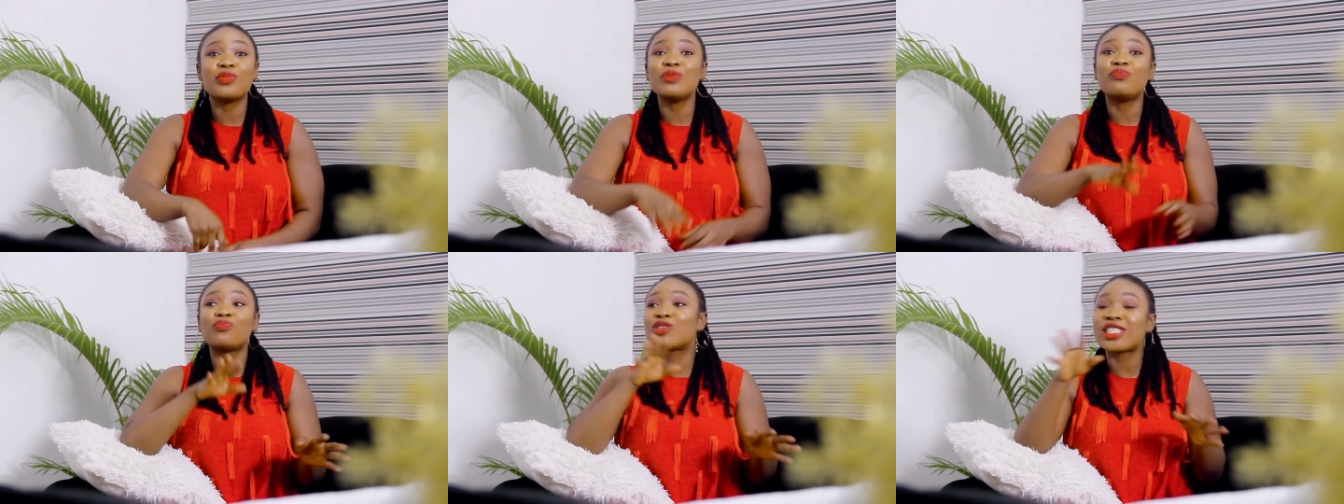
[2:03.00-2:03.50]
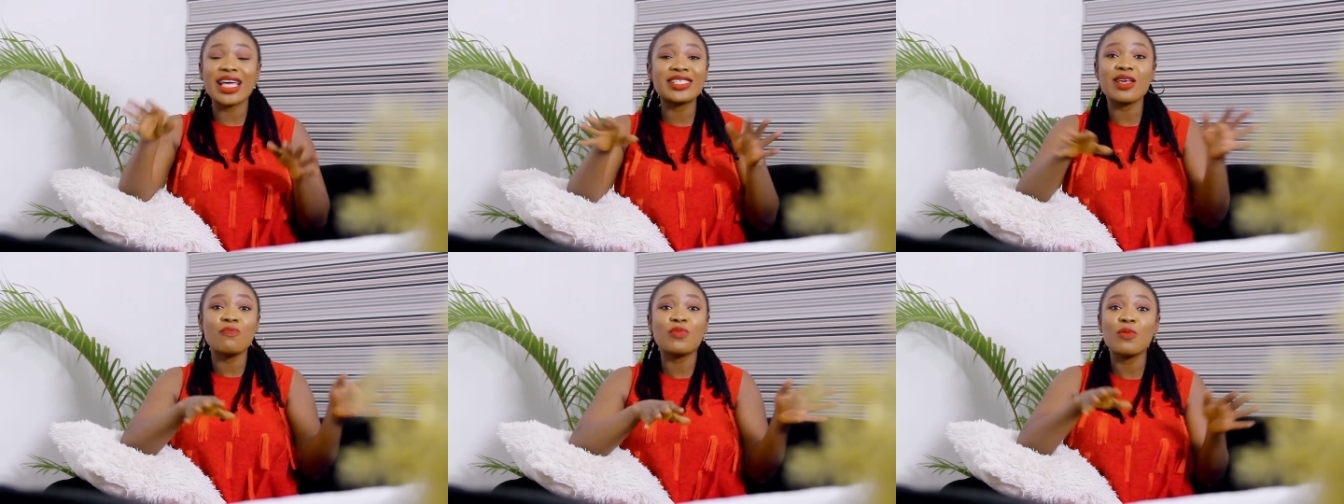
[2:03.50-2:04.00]
be
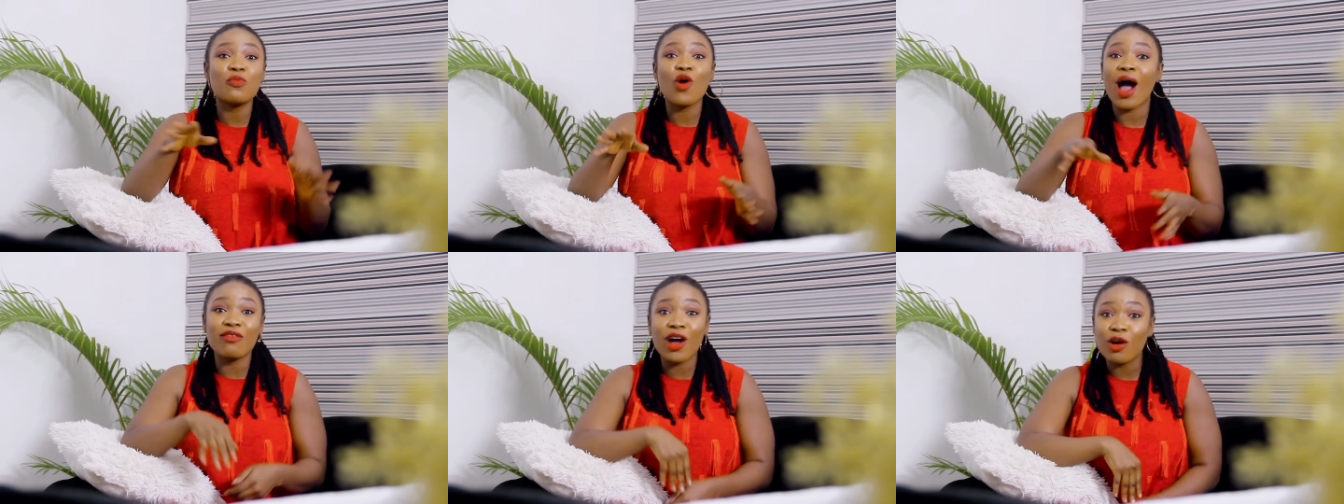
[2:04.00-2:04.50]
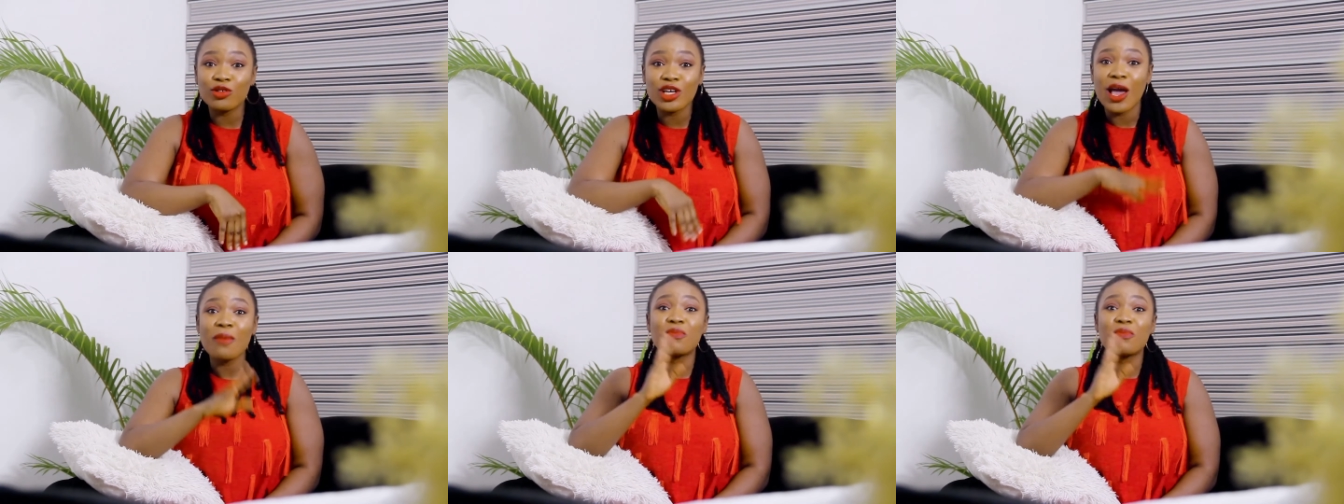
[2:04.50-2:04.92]
chasing people around.